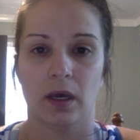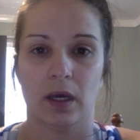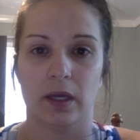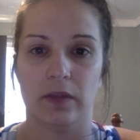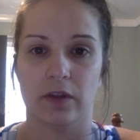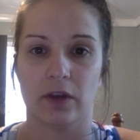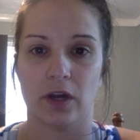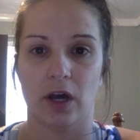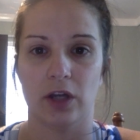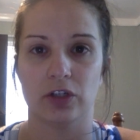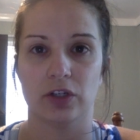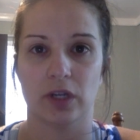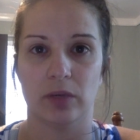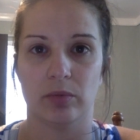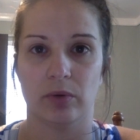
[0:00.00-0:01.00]
In the
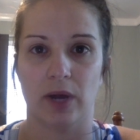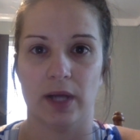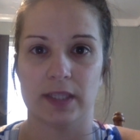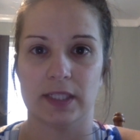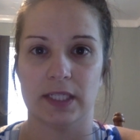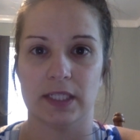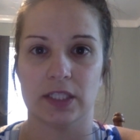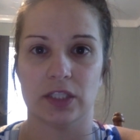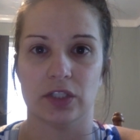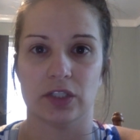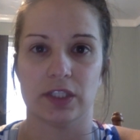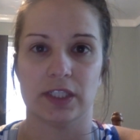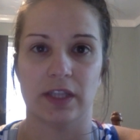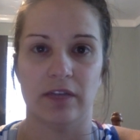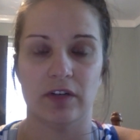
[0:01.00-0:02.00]
contract process,
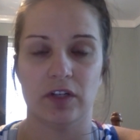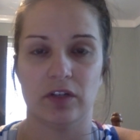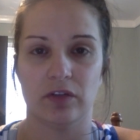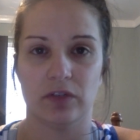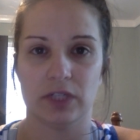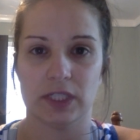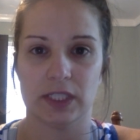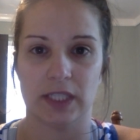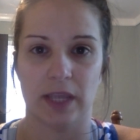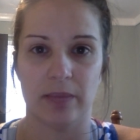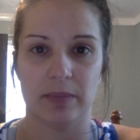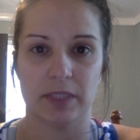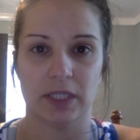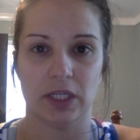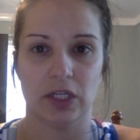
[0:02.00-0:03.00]
there's 7 different
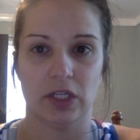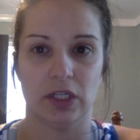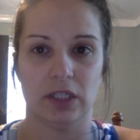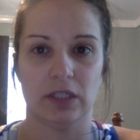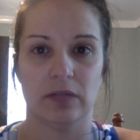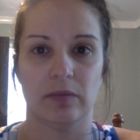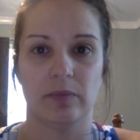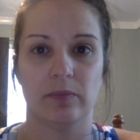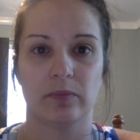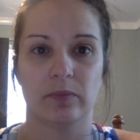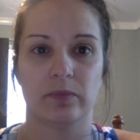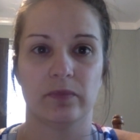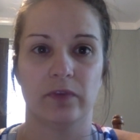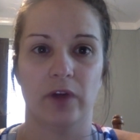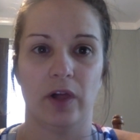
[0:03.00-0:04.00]
steps that you need to
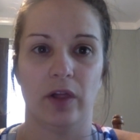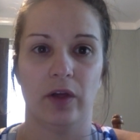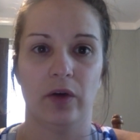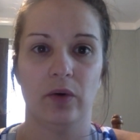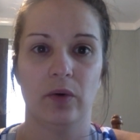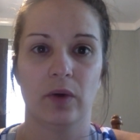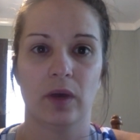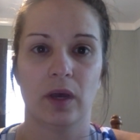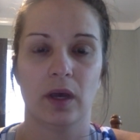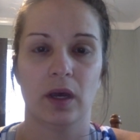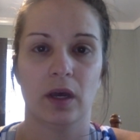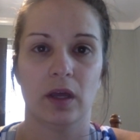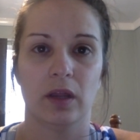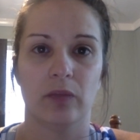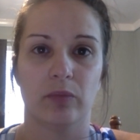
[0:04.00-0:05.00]
follow:
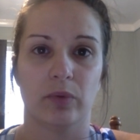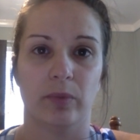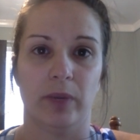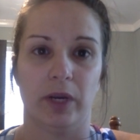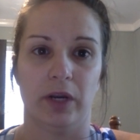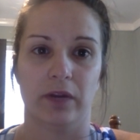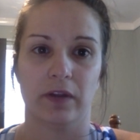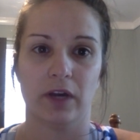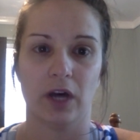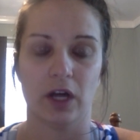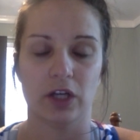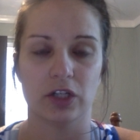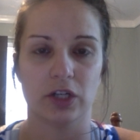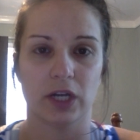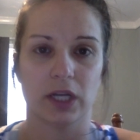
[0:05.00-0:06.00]
preparing the
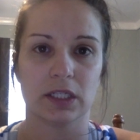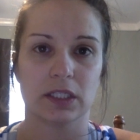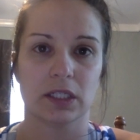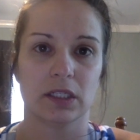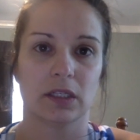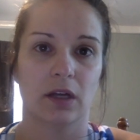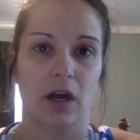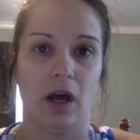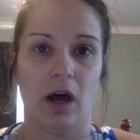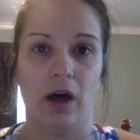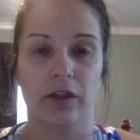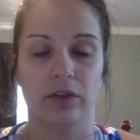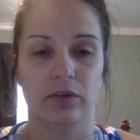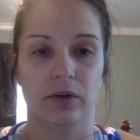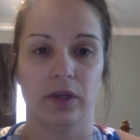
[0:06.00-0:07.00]
contract,
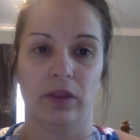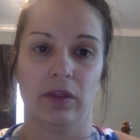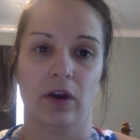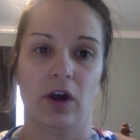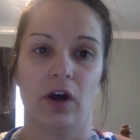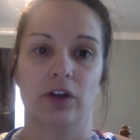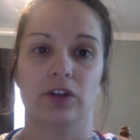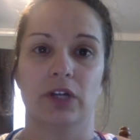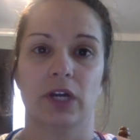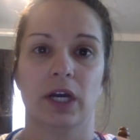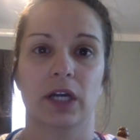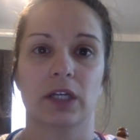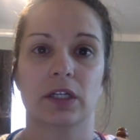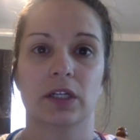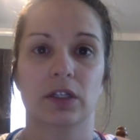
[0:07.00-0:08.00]
authoring the
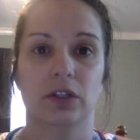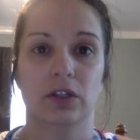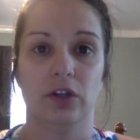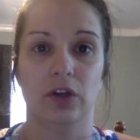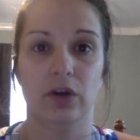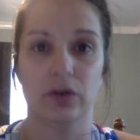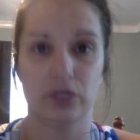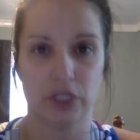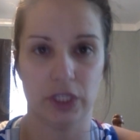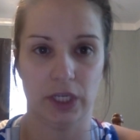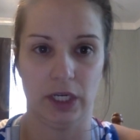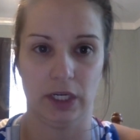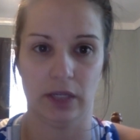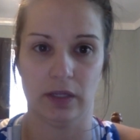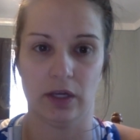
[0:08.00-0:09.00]
contract,
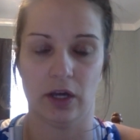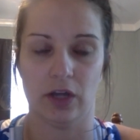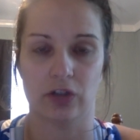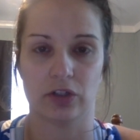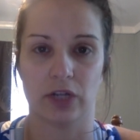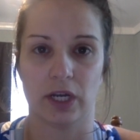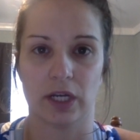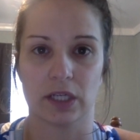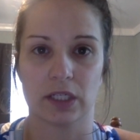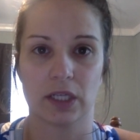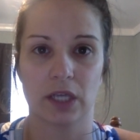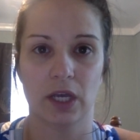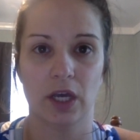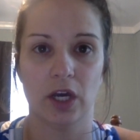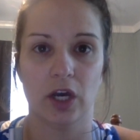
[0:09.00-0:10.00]
negotiating the contract,
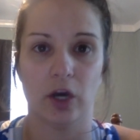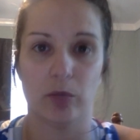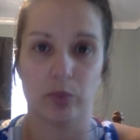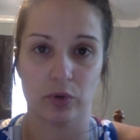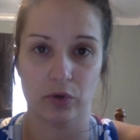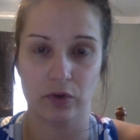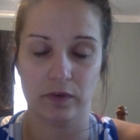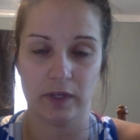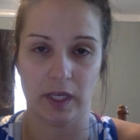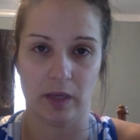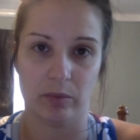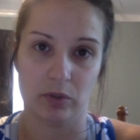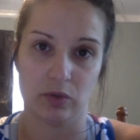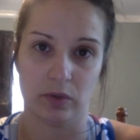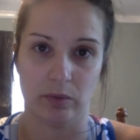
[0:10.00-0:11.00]
approving
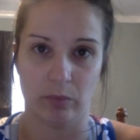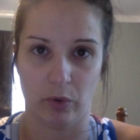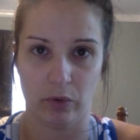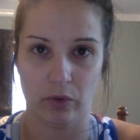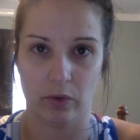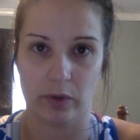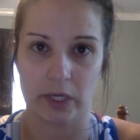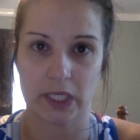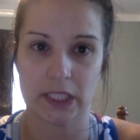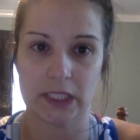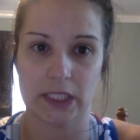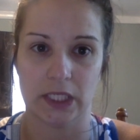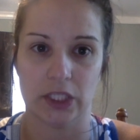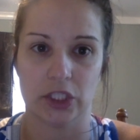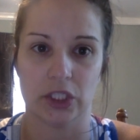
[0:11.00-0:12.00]
it between both
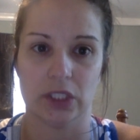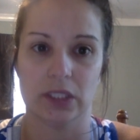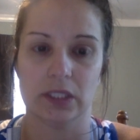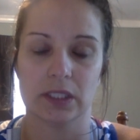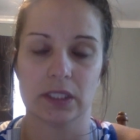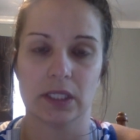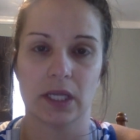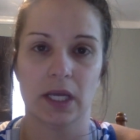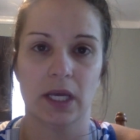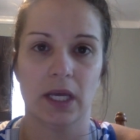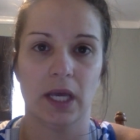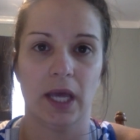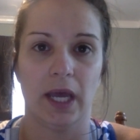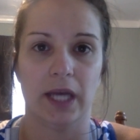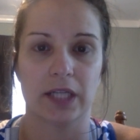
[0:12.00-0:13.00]
organizations,
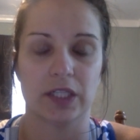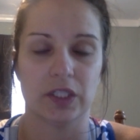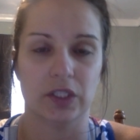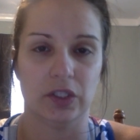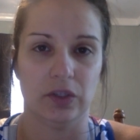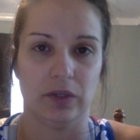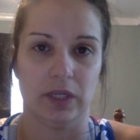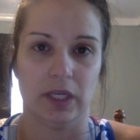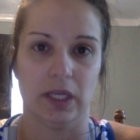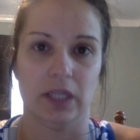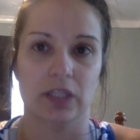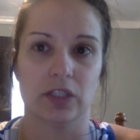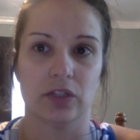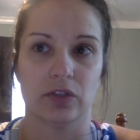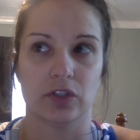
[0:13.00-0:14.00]
executing
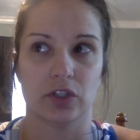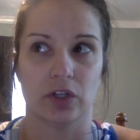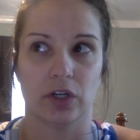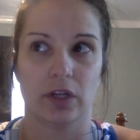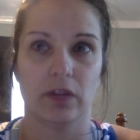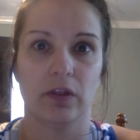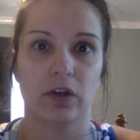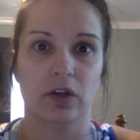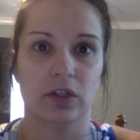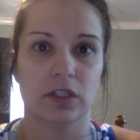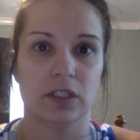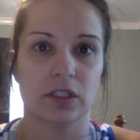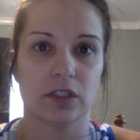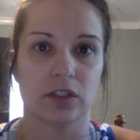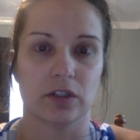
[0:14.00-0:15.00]
it, so starting the
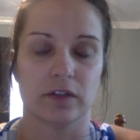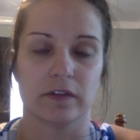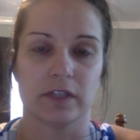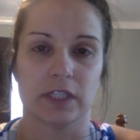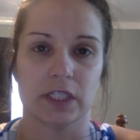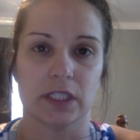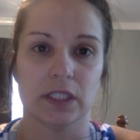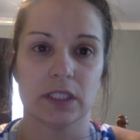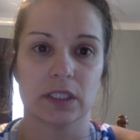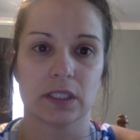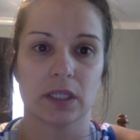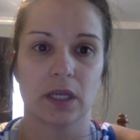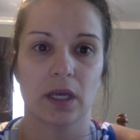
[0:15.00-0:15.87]
goods and services,